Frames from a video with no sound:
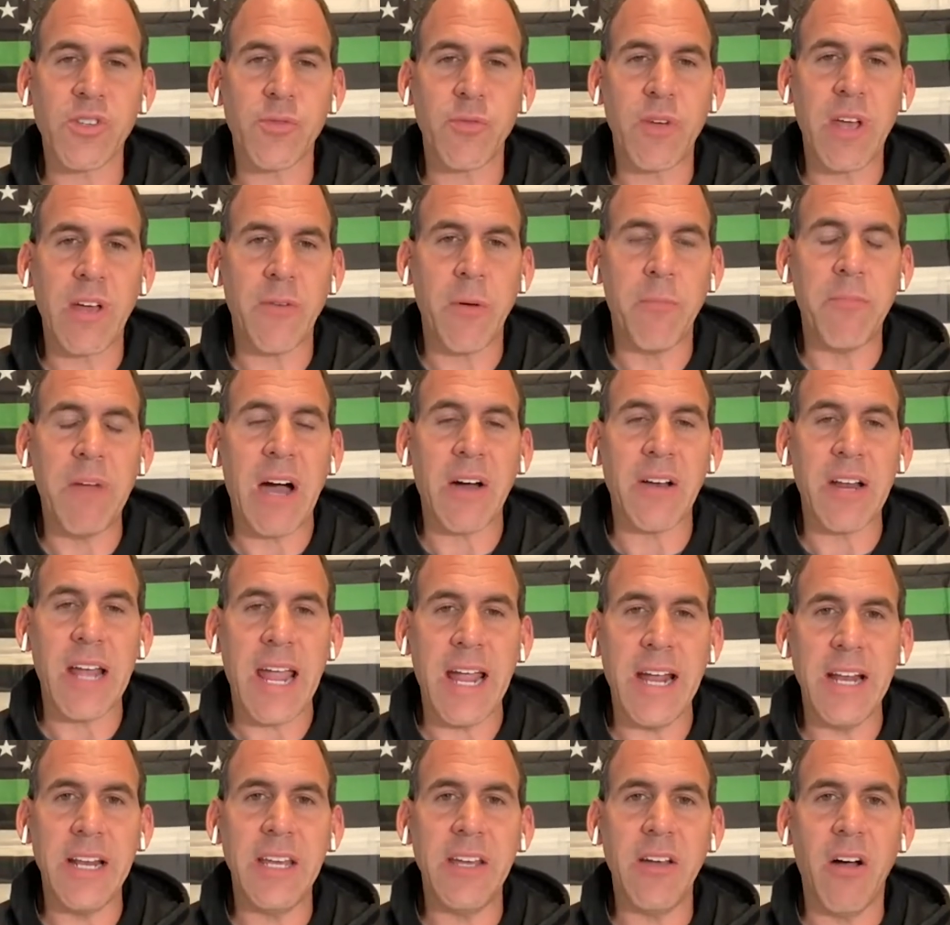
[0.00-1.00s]
we have about
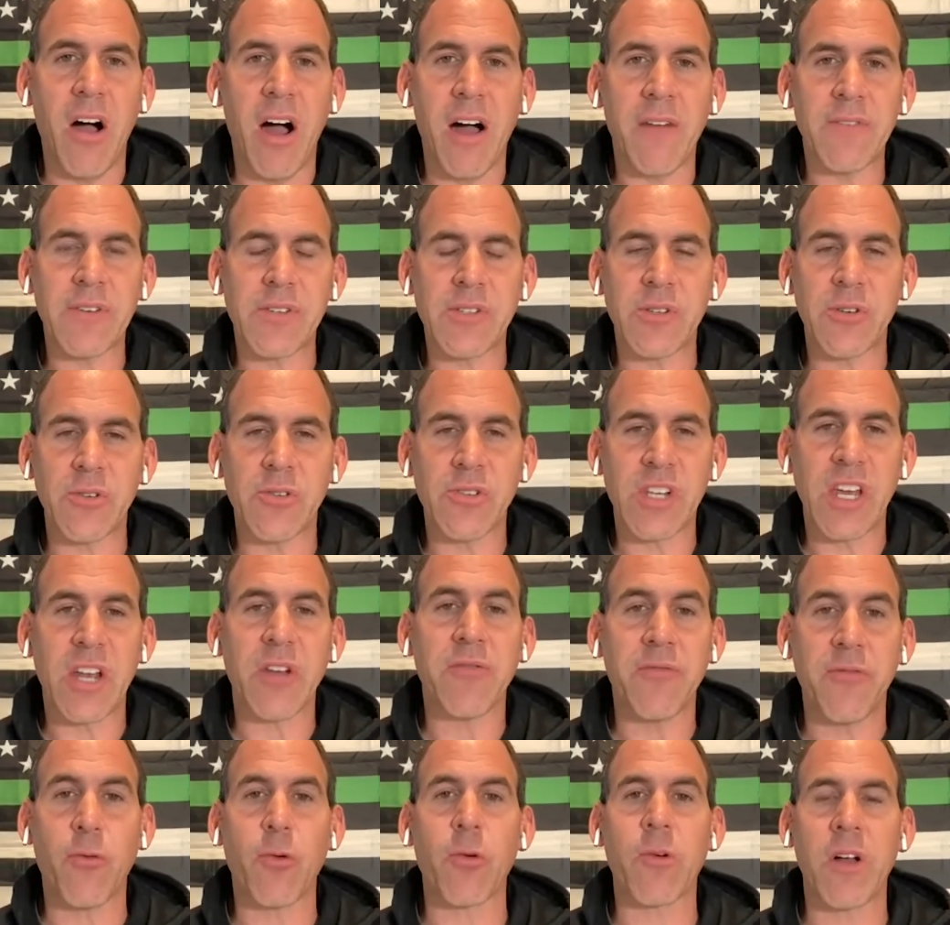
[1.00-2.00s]
80 officers out of
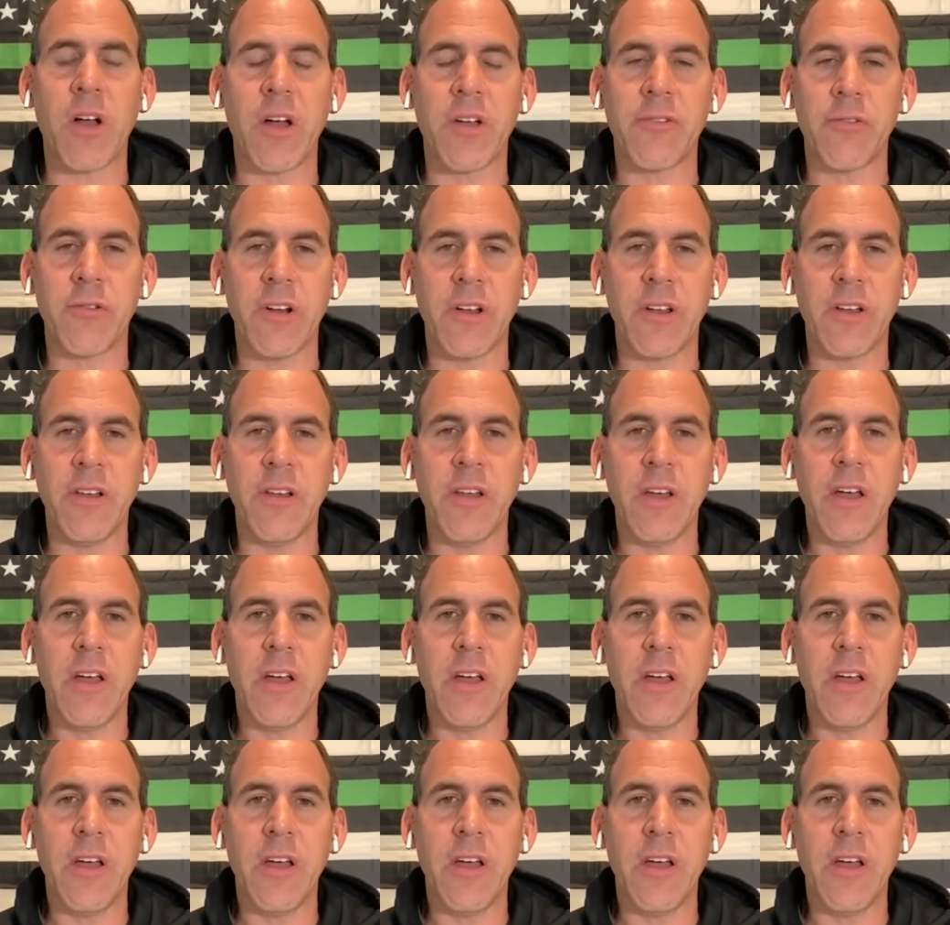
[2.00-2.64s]
400,